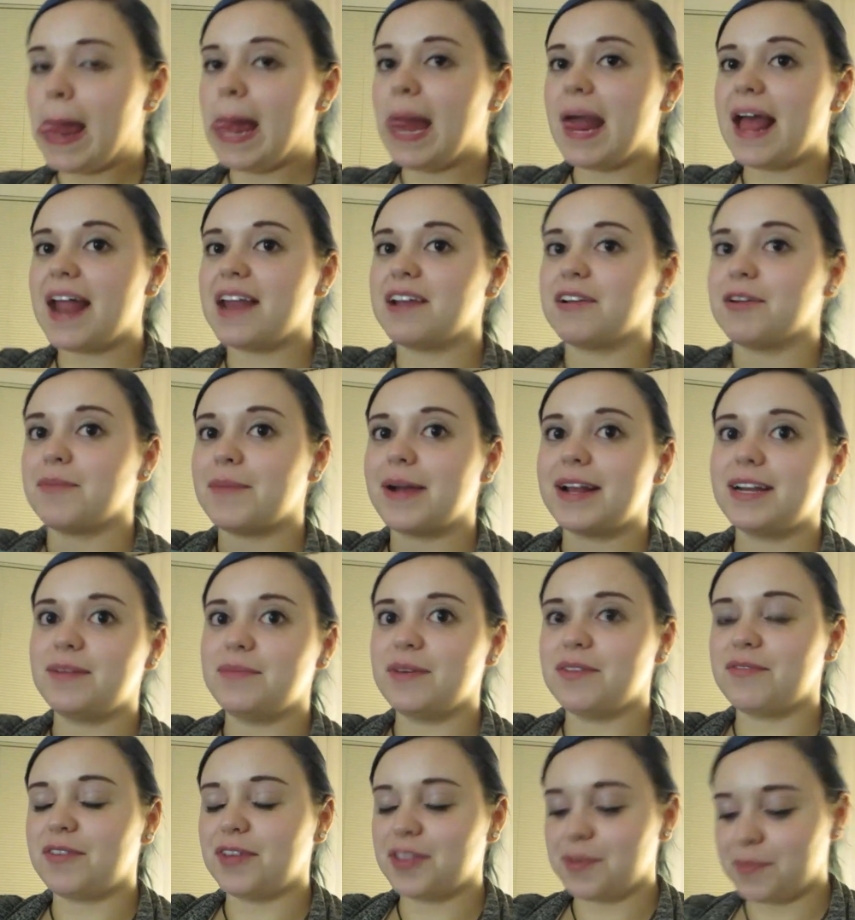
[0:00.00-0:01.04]
and it reminded me
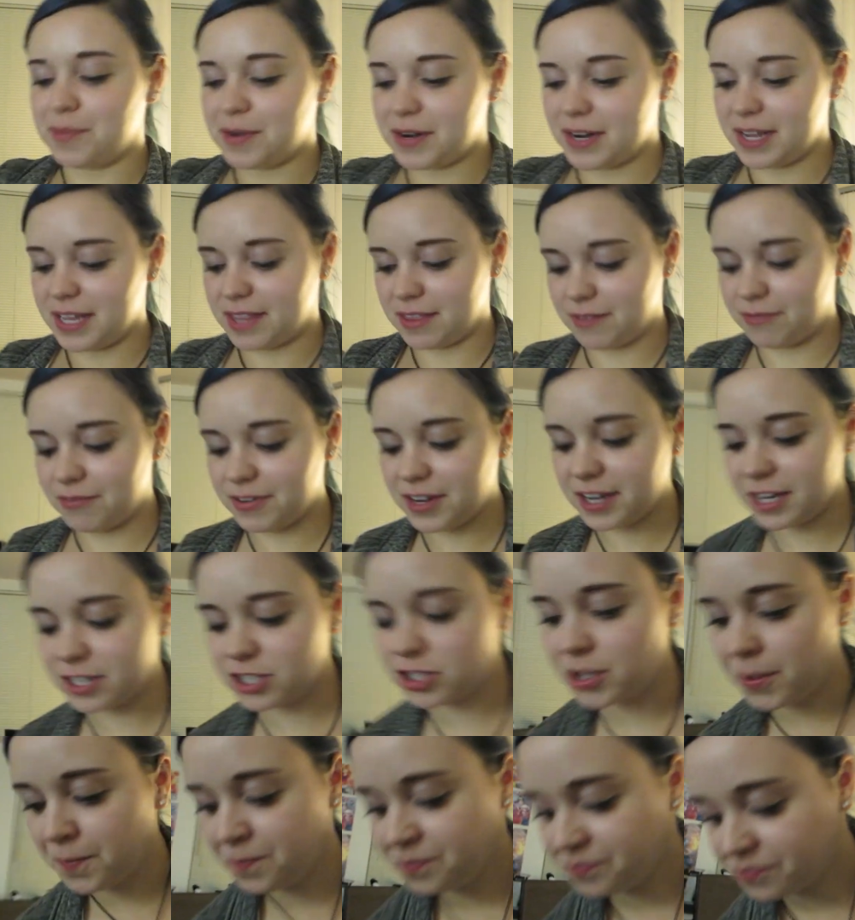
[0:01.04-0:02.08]
of all the pudding in the fridge.
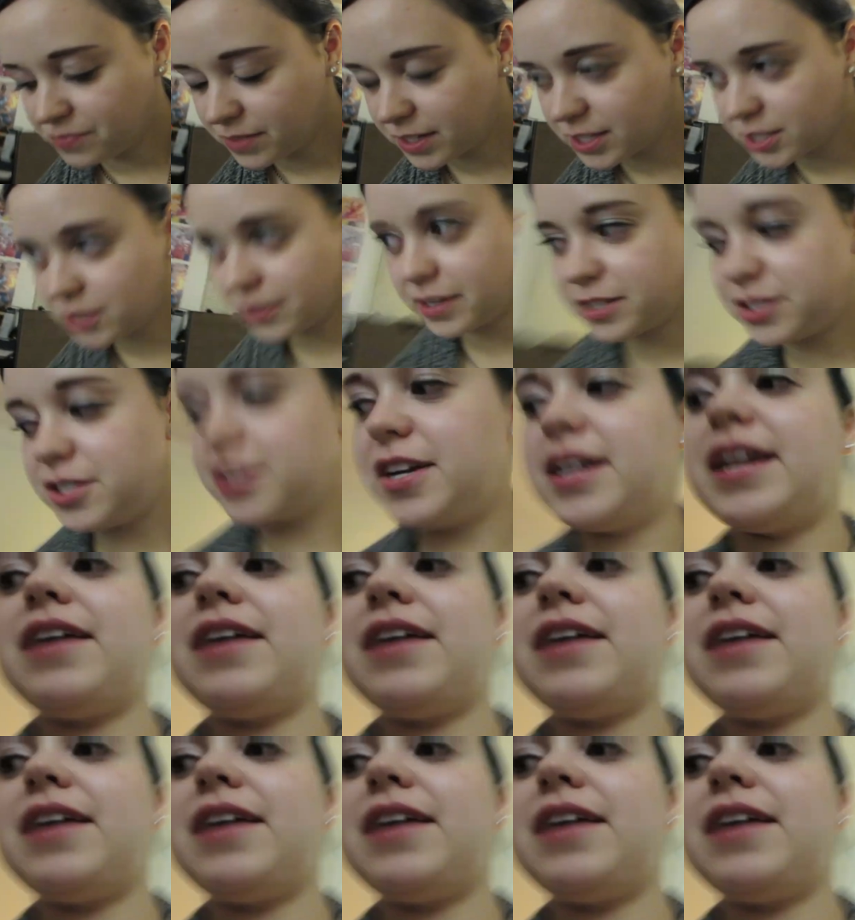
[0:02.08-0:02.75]
So I took it